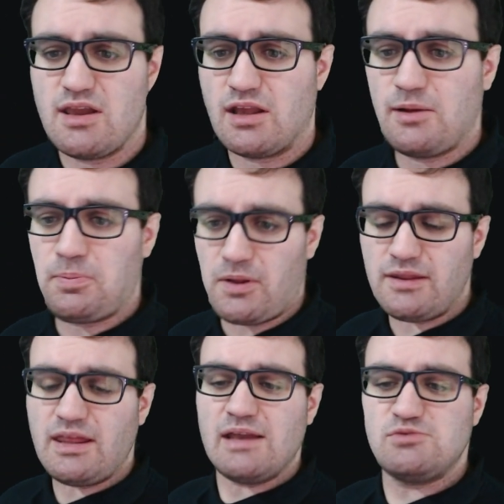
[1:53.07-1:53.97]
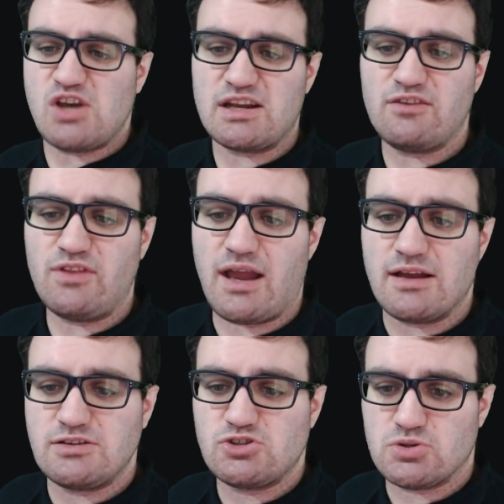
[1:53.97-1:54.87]
completely objectively
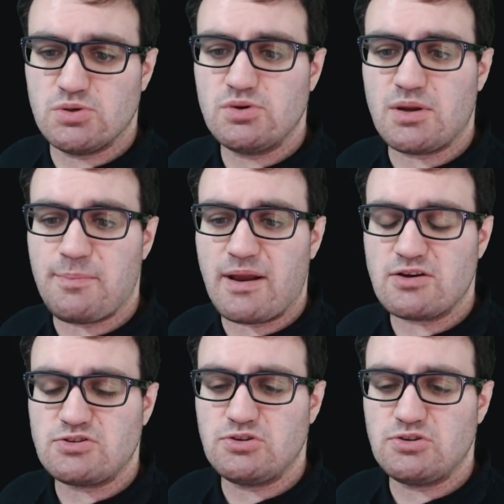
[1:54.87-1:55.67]
untrue compared